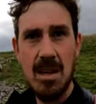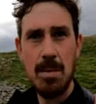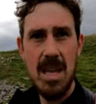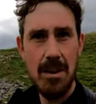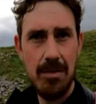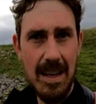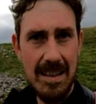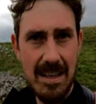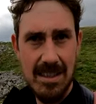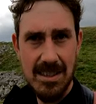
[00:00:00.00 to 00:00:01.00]
some of the
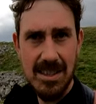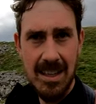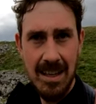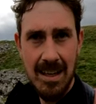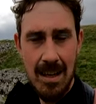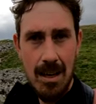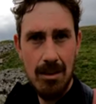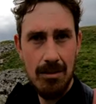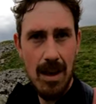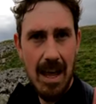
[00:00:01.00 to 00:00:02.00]
offenders
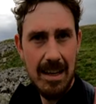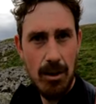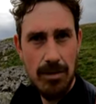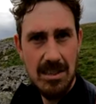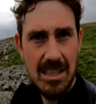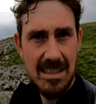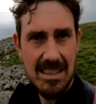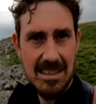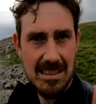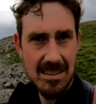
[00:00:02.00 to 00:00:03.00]
flying off into the
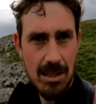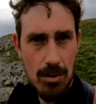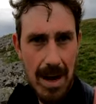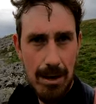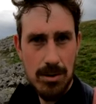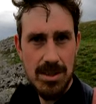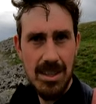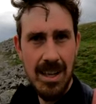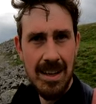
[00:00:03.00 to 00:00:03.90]
distance, the grouse.